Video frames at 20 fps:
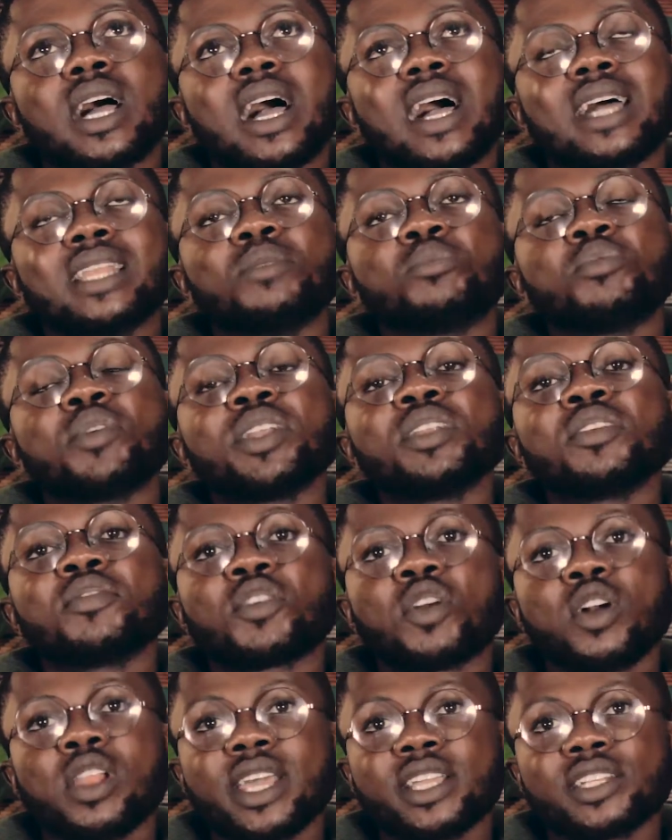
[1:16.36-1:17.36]
at the point
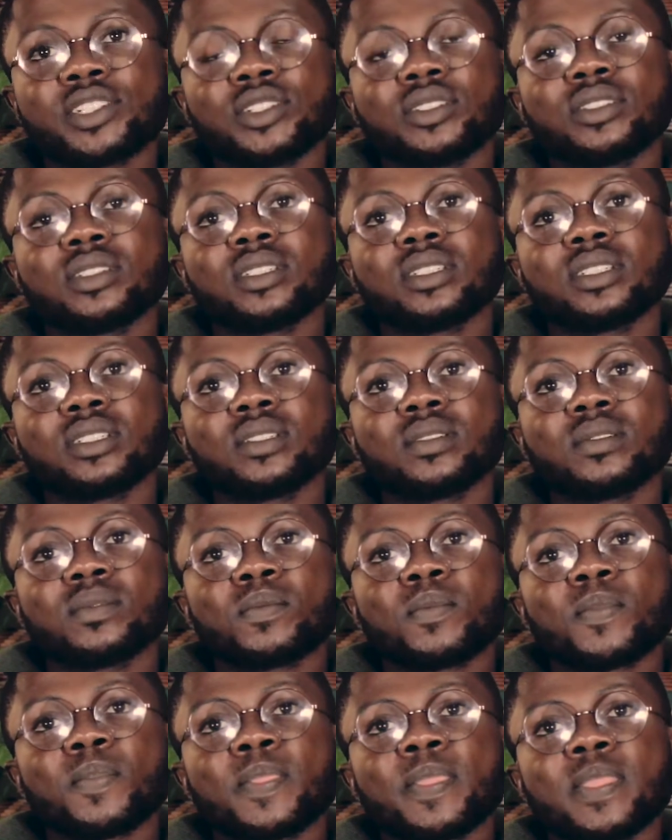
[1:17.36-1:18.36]
of collection,
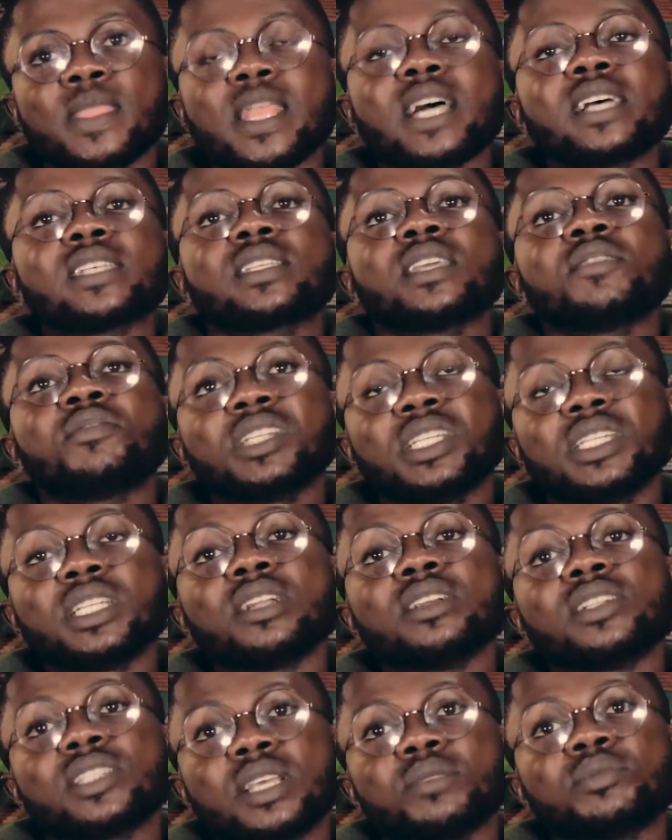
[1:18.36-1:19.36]
that's even in
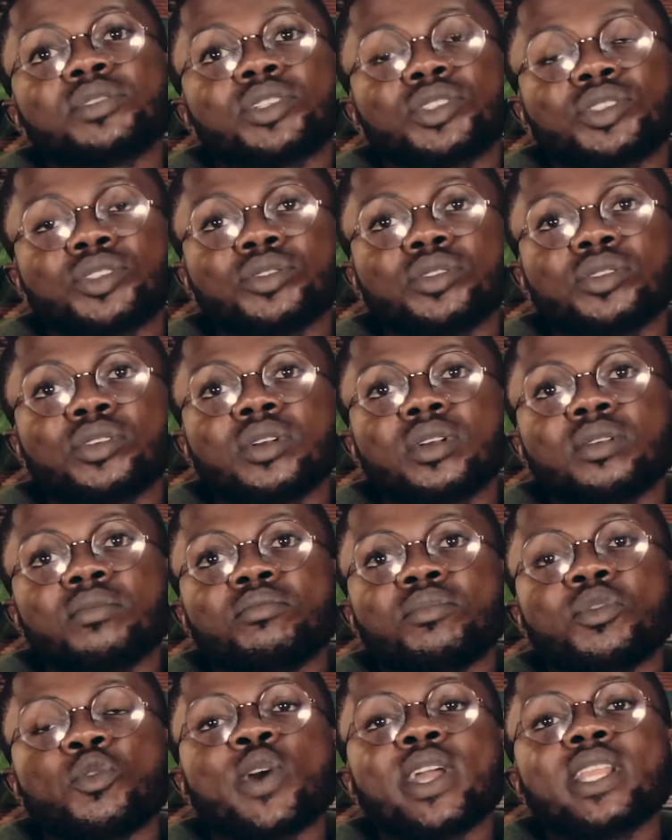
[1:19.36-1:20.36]
the reception too.
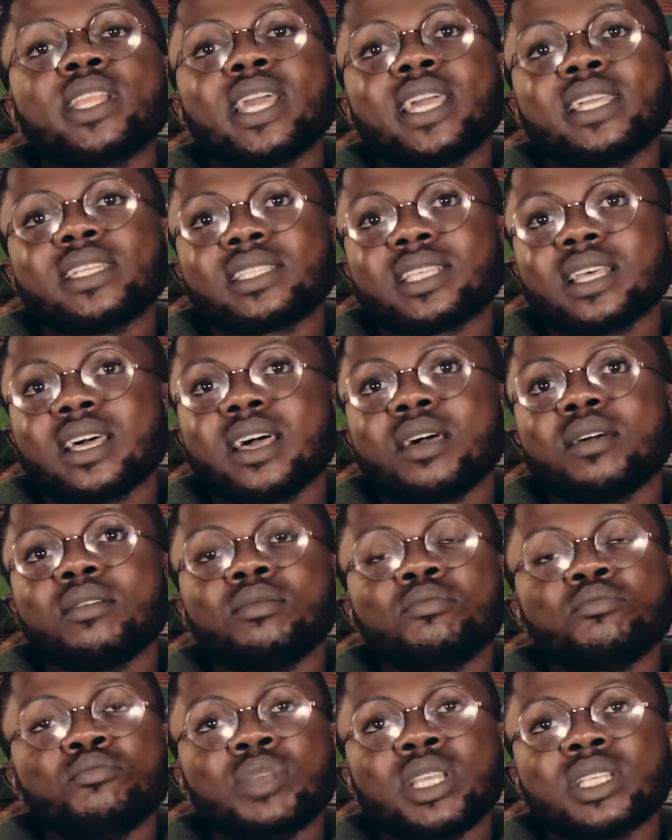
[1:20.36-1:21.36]
When there is a
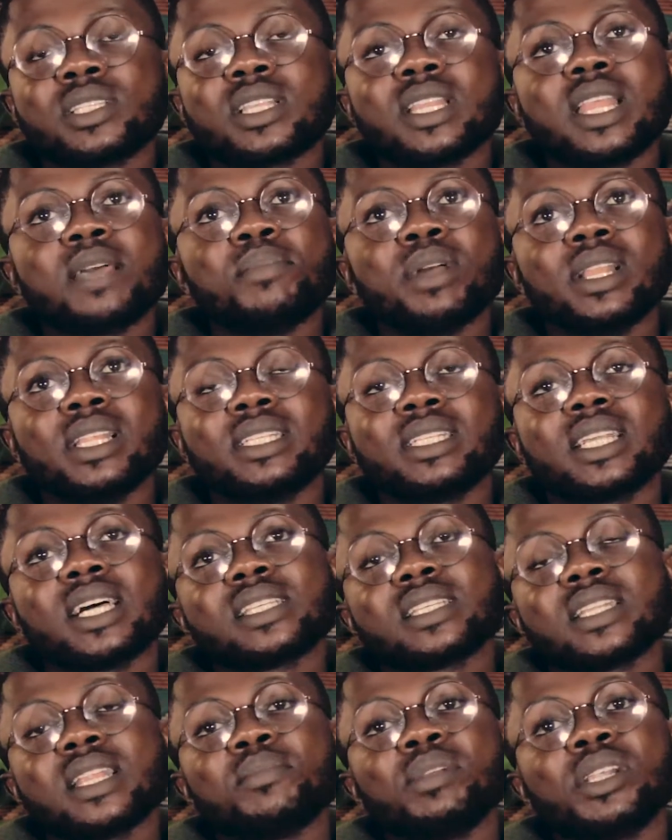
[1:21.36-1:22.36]
mislabeling,
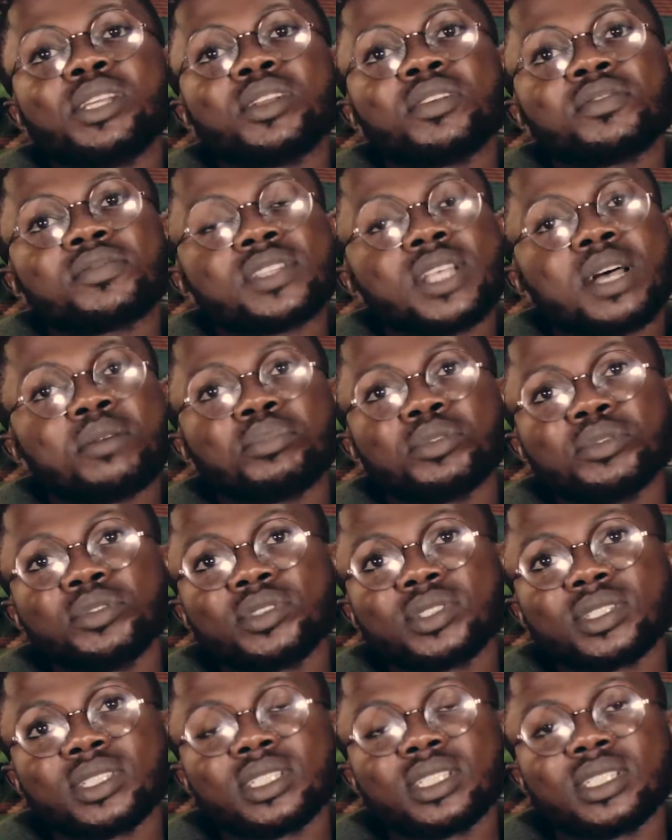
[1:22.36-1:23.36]
that's labeling of
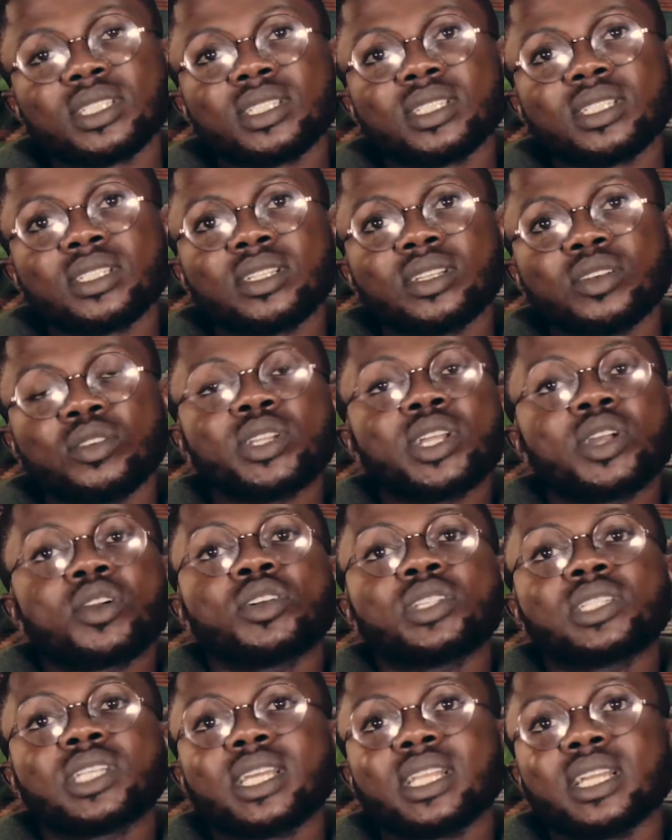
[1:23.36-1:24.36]
samples or the
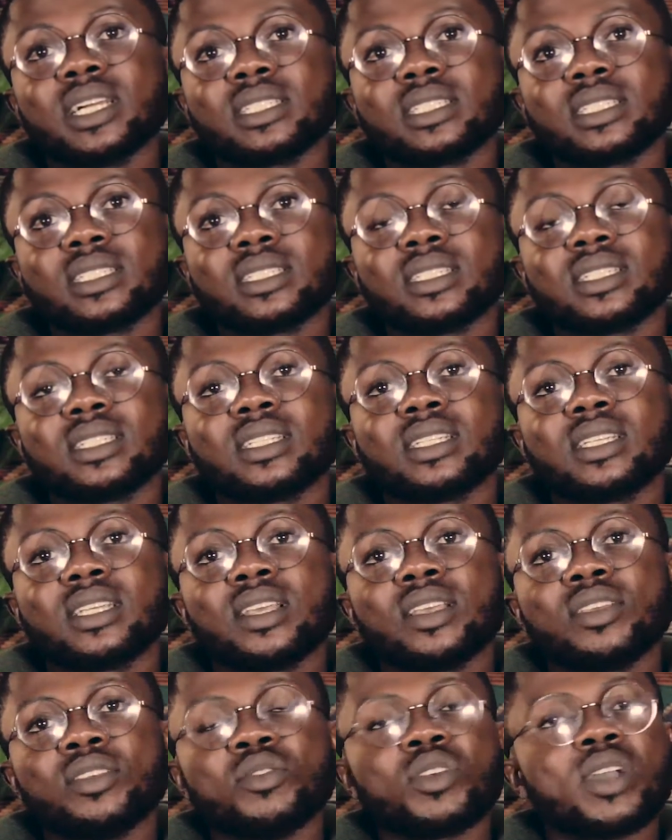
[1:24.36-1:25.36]
containers,
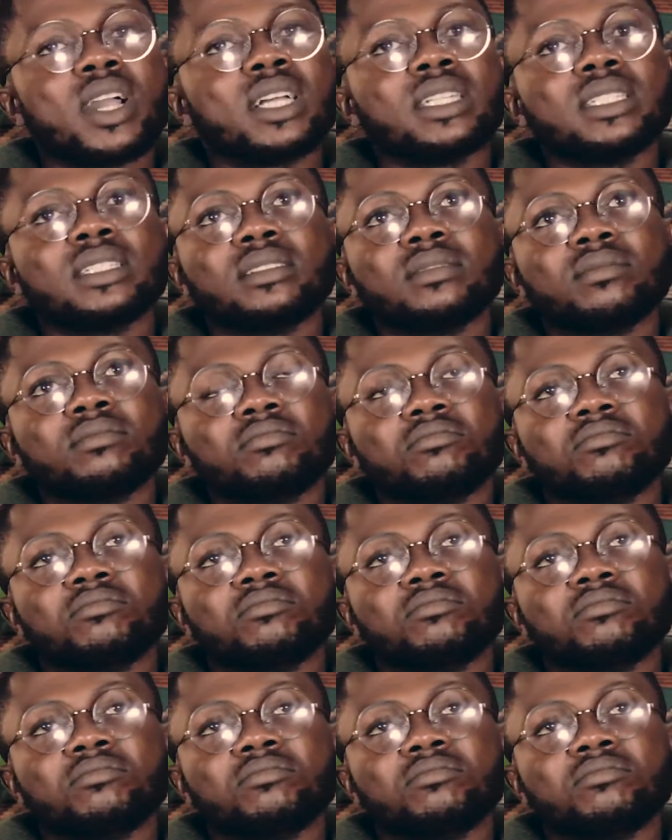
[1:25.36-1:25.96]
you can